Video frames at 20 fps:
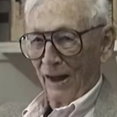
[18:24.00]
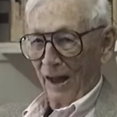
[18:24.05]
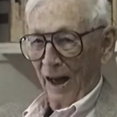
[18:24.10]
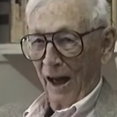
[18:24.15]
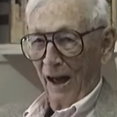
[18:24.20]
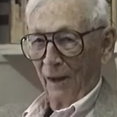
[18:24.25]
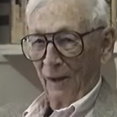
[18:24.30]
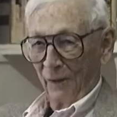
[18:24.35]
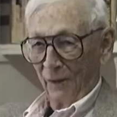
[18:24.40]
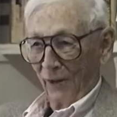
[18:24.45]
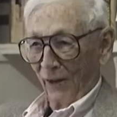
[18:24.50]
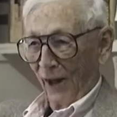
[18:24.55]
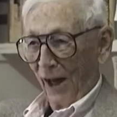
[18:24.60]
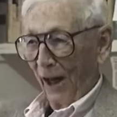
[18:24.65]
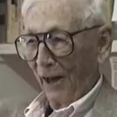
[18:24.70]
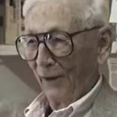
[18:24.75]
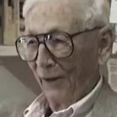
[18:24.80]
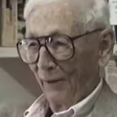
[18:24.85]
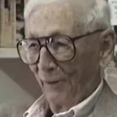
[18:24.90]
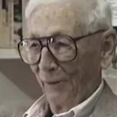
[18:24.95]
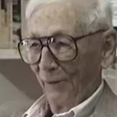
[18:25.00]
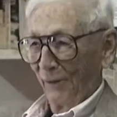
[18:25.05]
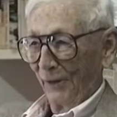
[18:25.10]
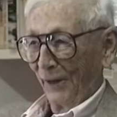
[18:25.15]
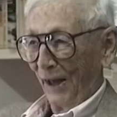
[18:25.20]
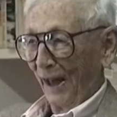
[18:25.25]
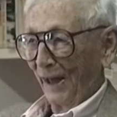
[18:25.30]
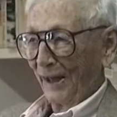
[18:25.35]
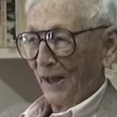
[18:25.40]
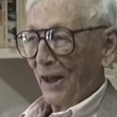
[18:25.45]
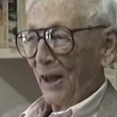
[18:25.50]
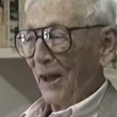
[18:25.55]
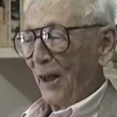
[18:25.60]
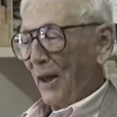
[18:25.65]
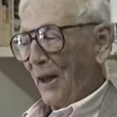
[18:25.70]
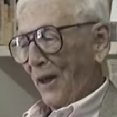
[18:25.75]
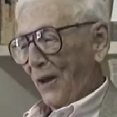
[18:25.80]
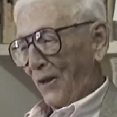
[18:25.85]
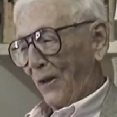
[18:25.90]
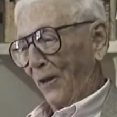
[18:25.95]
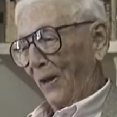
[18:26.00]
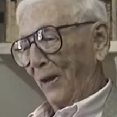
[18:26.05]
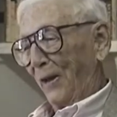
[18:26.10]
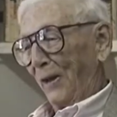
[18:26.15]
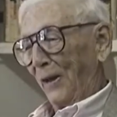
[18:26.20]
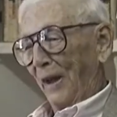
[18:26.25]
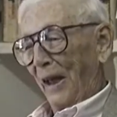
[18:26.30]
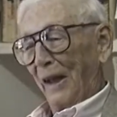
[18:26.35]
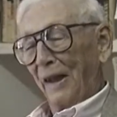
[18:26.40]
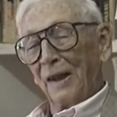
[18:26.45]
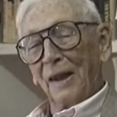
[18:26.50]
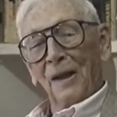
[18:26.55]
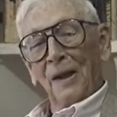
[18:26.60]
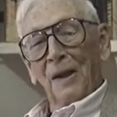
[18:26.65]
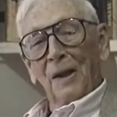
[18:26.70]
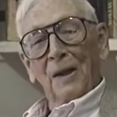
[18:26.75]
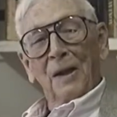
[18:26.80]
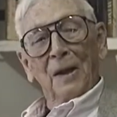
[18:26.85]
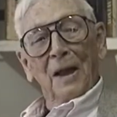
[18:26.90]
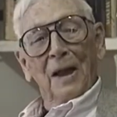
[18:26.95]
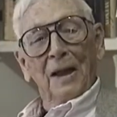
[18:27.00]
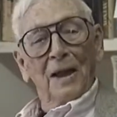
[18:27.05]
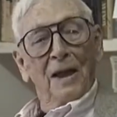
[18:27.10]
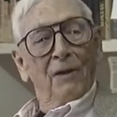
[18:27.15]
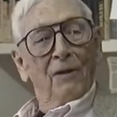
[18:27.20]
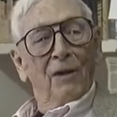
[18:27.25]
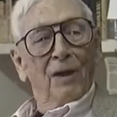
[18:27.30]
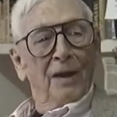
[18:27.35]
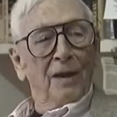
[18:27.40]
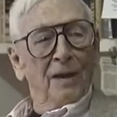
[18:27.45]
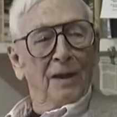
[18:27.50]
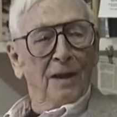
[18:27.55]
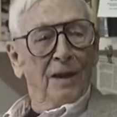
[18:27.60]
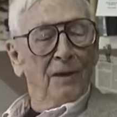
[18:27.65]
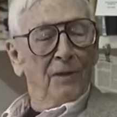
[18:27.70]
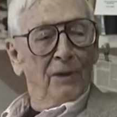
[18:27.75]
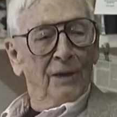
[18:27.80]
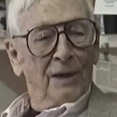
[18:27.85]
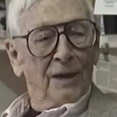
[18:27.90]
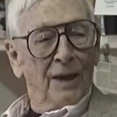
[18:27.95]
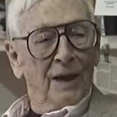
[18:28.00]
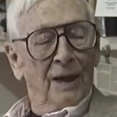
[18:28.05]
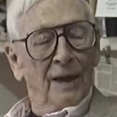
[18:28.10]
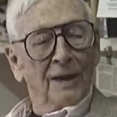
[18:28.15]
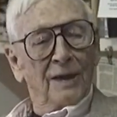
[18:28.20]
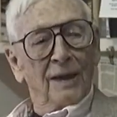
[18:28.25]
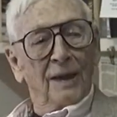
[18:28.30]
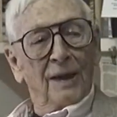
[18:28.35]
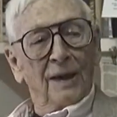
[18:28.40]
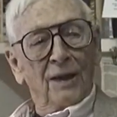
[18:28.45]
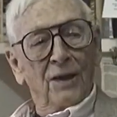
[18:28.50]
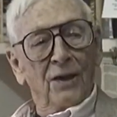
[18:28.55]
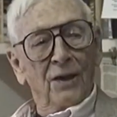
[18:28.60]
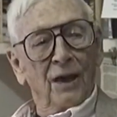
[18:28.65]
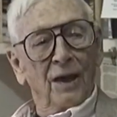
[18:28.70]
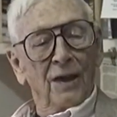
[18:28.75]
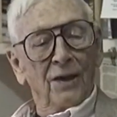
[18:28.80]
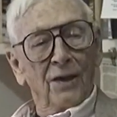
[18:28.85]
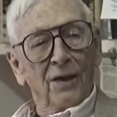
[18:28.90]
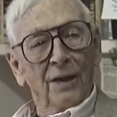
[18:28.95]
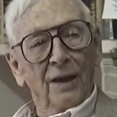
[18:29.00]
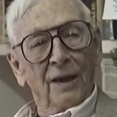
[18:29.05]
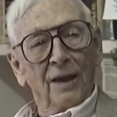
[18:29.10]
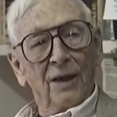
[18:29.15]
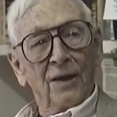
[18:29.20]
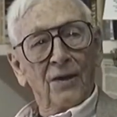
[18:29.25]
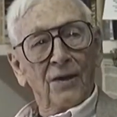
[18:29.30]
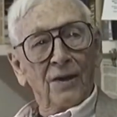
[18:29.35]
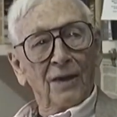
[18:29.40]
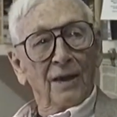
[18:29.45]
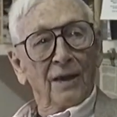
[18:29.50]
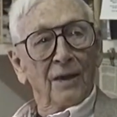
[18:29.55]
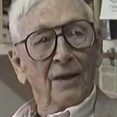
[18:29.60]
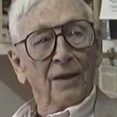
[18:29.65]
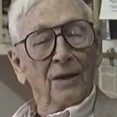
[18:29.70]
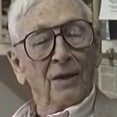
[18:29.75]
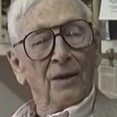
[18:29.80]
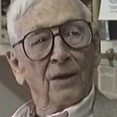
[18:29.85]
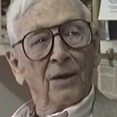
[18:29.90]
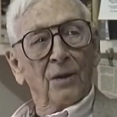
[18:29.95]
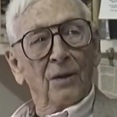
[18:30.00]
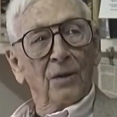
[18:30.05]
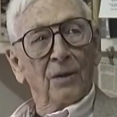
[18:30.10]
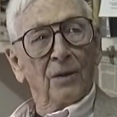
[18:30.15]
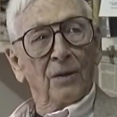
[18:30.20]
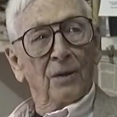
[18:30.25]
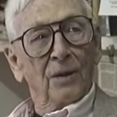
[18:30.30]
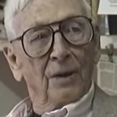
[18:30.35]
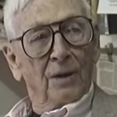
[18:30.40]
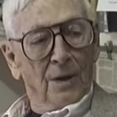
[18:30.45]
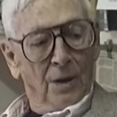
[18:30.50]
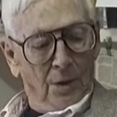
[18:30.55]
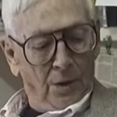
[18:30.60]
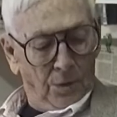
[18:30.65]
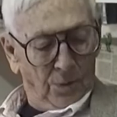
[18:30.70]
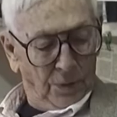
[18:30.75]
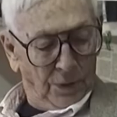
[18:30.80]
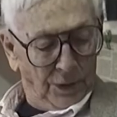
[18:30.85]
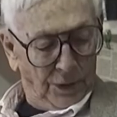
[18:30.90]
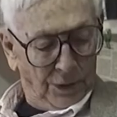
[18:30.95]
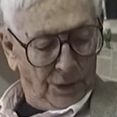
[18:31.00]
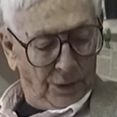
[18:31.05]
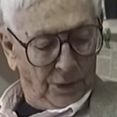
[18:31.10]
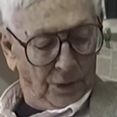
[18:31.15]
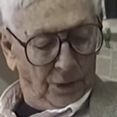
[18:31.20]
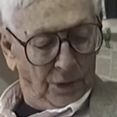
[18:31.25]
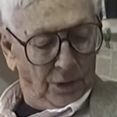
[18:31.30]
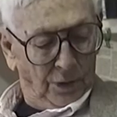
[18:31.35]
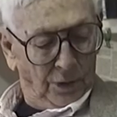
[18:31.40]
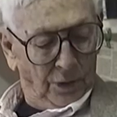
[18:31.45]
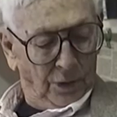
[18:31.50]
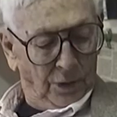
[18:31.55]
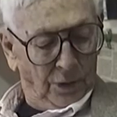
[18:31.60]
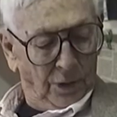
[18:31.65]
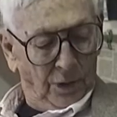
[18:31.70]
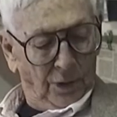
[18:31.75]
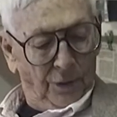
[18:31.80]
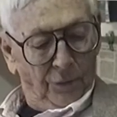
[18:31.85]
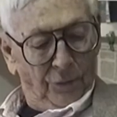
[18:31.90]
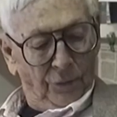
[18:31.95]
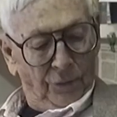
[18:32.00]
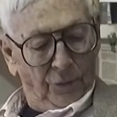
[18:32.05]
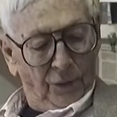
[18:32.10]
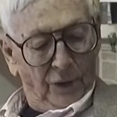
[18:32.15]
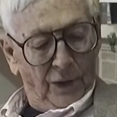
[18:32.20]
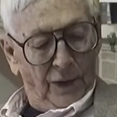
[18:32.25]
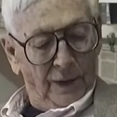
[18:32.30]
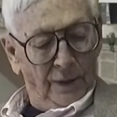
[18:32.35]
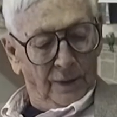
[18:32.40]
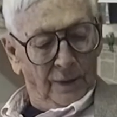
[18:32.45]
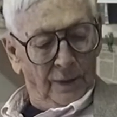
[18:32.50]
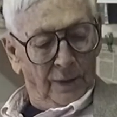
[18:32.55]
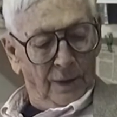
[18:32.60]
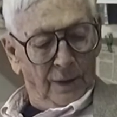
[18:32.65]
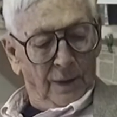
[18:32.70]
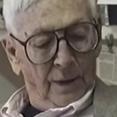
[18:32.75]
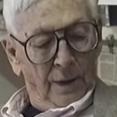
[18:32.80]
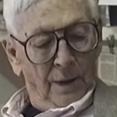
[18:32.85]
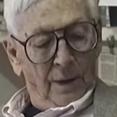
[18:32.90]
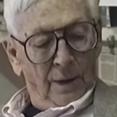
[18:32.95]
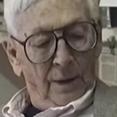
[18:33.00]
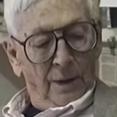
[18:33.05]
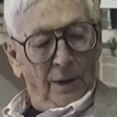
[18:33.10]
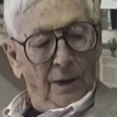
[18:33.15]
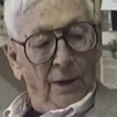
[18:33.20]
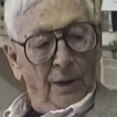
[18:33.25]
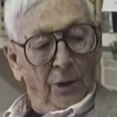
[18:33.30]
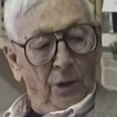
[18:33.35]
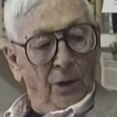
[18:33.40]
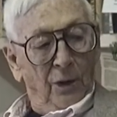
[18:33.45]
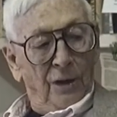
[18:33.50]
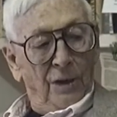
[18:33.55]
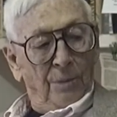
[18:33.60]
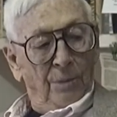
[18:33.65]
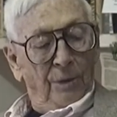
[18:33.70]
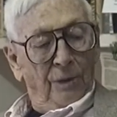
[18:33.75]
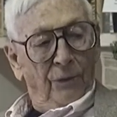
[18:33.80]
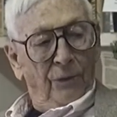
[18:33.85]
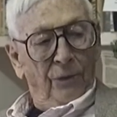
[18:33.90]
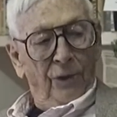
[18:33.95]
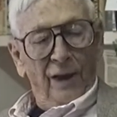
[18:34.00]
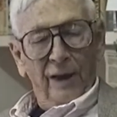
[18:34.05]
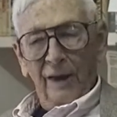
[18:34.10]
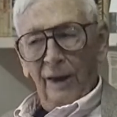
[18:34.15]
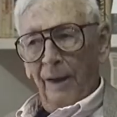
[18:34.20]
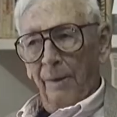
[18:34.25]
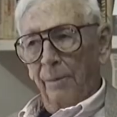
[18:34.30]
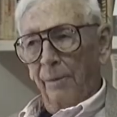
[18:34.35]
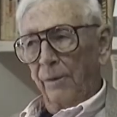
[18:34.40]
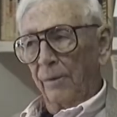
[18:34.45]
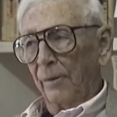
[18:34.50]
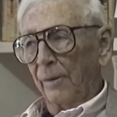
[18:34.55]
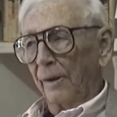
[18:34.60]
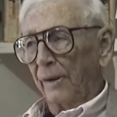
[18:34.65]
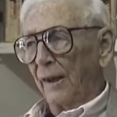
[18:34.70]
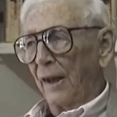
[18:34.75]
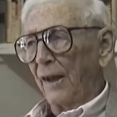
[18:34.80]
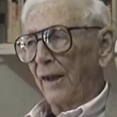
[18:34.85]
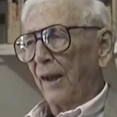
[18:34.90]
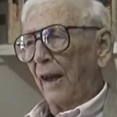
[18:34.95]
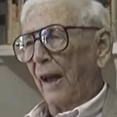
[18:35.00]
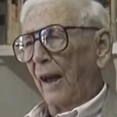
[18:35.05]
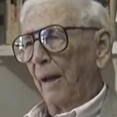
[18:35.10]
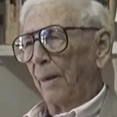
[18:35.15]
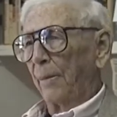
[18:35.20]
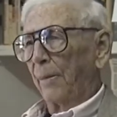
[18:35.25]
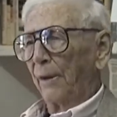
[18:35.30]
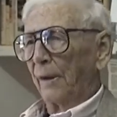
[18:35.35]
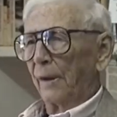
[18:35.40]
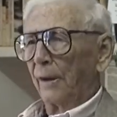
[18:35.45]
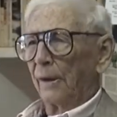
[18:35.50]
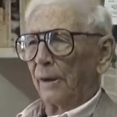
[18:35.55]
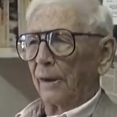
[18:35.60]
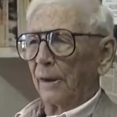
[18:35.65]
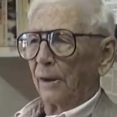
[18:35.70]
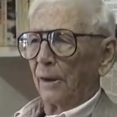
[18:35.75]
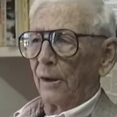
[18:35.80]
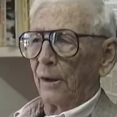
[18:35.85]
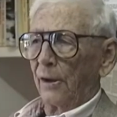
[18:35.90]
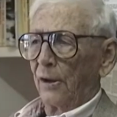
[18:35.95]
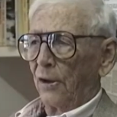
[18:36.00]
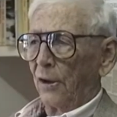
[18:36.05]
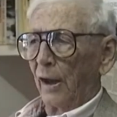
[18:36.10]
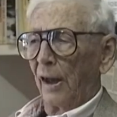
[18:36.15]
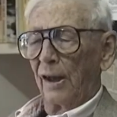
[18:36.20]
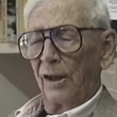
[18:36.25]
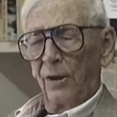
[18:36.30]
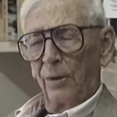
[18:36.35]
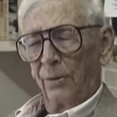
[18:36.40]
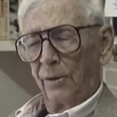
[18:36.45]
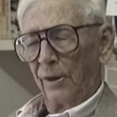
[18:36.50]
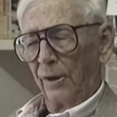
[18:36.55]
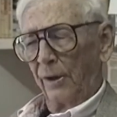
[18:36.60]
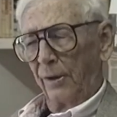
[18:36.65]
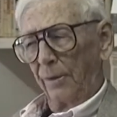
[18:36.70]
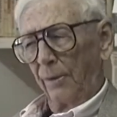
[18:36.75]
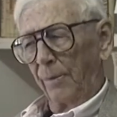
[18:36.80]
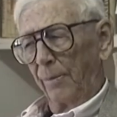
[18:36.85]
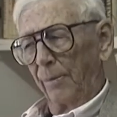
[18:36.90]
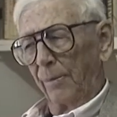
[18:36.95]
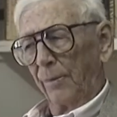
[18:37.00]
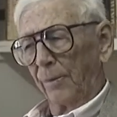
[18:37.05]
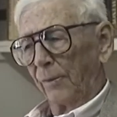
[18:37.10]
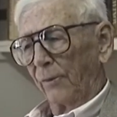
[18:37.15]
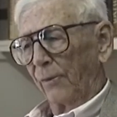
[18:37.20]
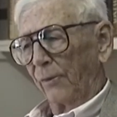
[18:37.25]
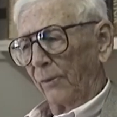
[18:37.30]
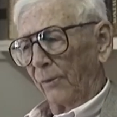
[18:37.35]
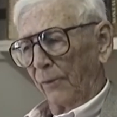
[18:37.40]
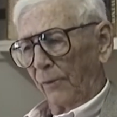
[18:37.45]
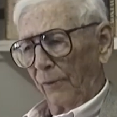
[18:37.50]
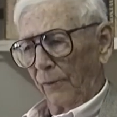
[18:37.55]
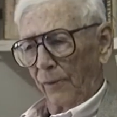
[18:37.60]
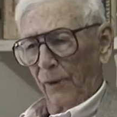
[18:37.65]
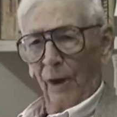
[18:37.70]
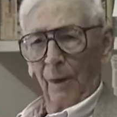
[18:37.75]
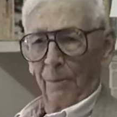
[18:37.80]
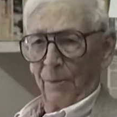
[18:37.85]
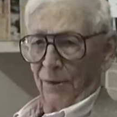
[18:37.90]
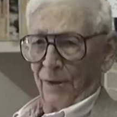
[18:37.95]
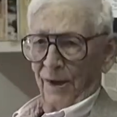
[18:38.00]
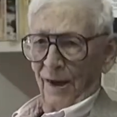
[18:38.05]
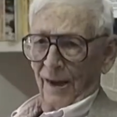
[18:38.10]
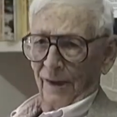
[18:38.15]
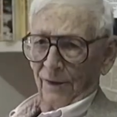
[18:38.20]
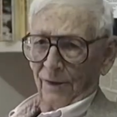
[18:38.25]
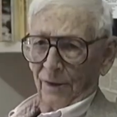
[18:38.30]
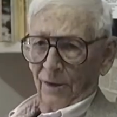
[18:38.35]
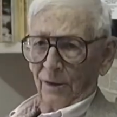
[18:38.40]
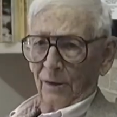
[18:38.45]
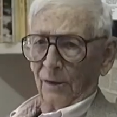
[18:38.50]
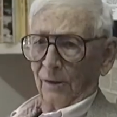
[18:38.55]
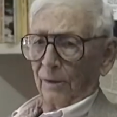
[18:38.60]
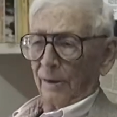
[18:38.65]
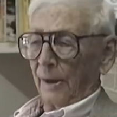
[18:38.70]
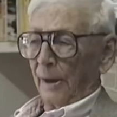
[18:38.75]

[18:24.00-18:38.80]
out of Alton for that sort of thing. And even even guys like Josh Nickerson, uh, who was a, a friend and had always been friendly, but when this happened, Josh was upset too.